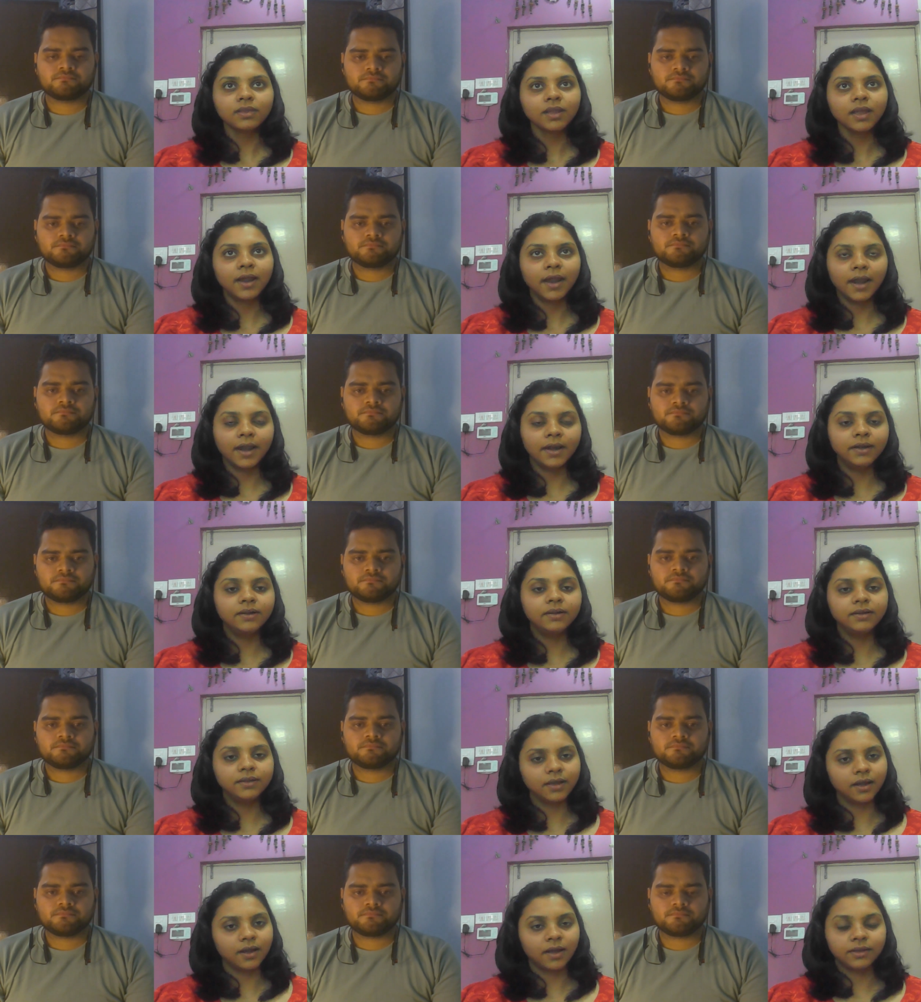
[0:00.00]
Speaker 1: And
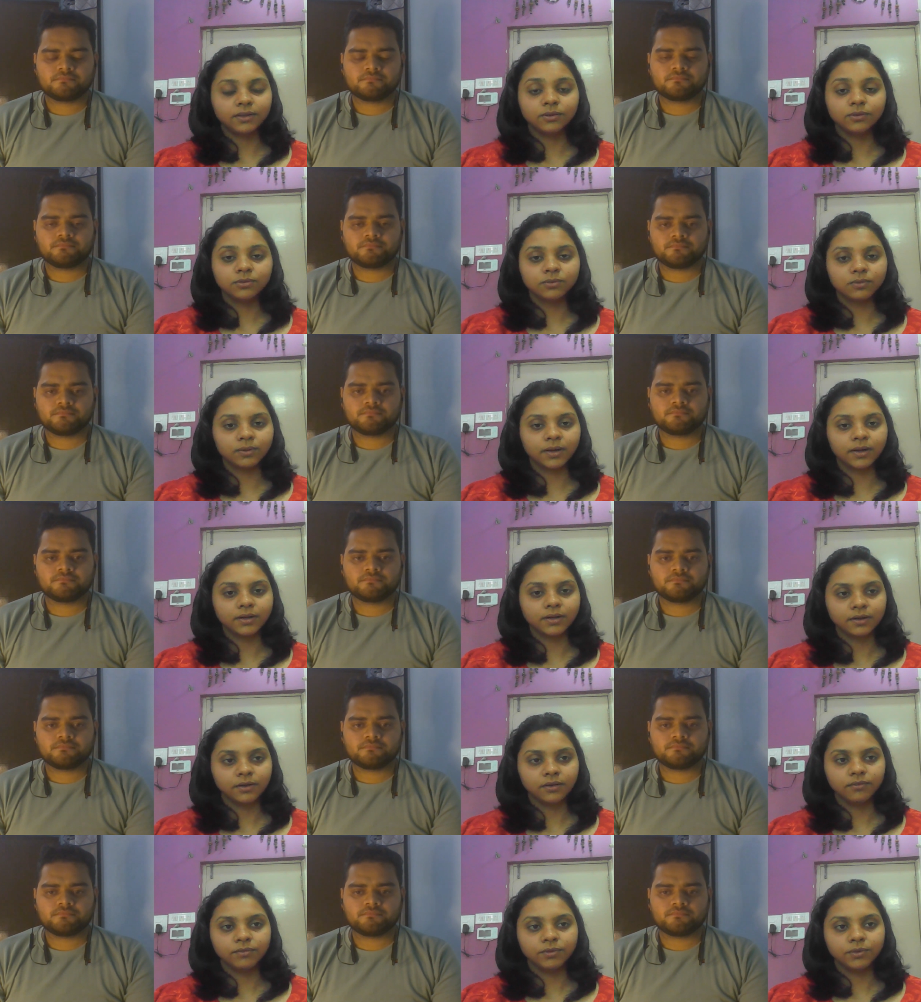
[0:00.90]
yeah, I used to get
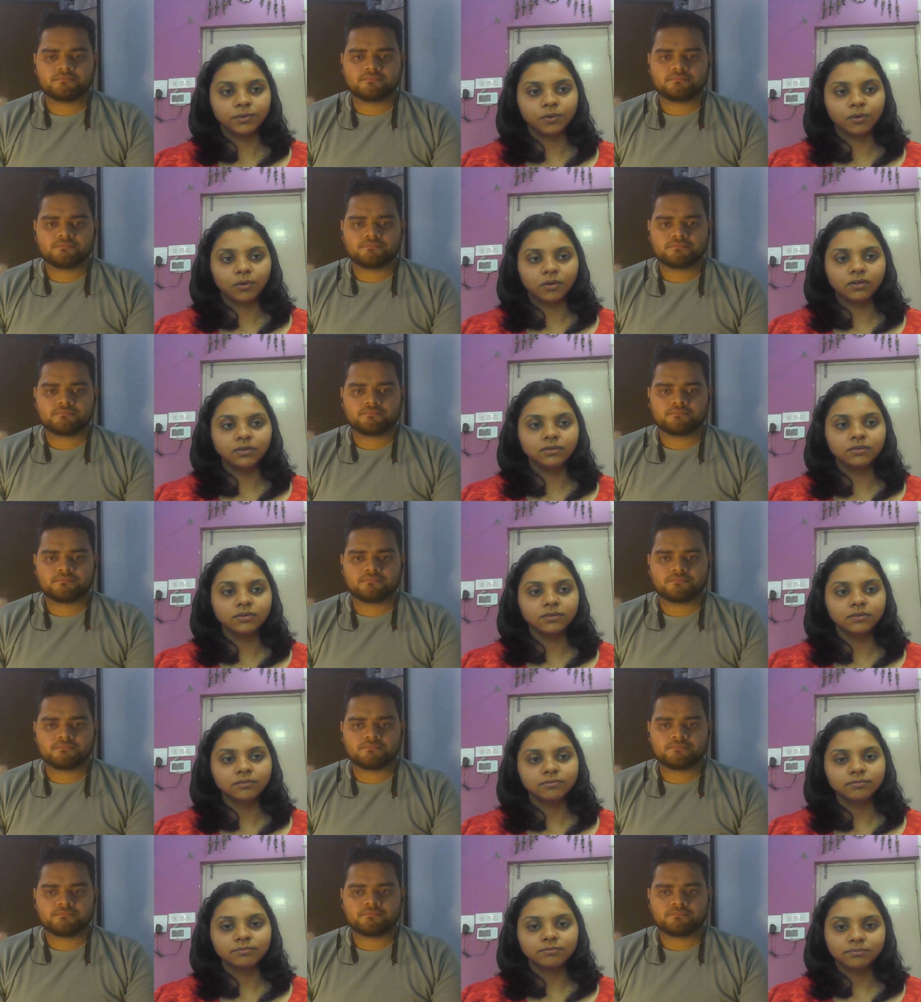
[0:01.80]
interview calls.
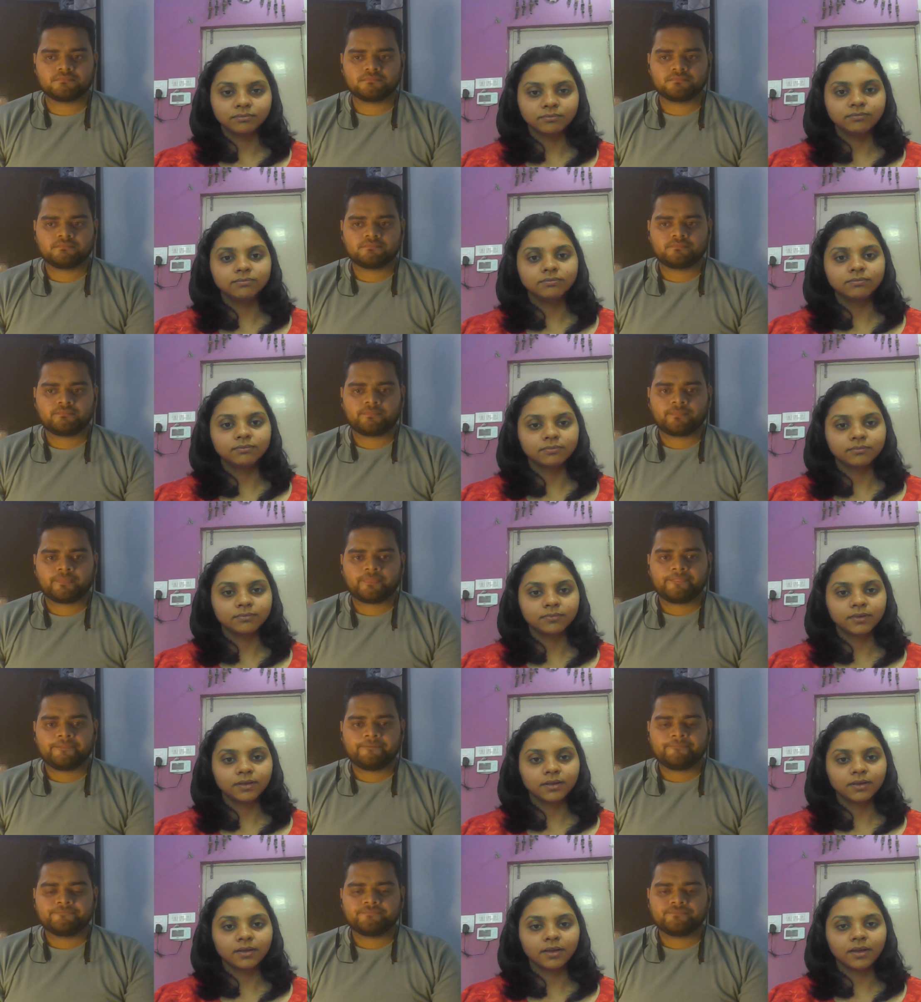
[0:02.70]

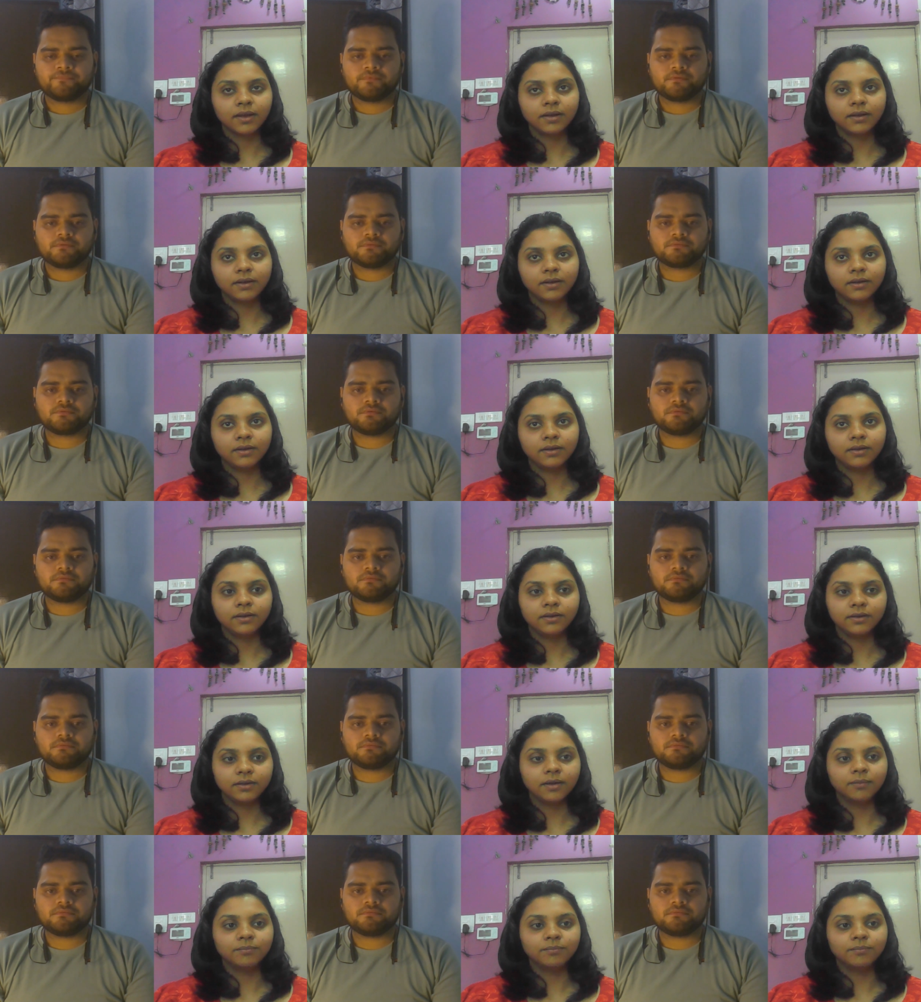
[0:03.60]
And so, yeah.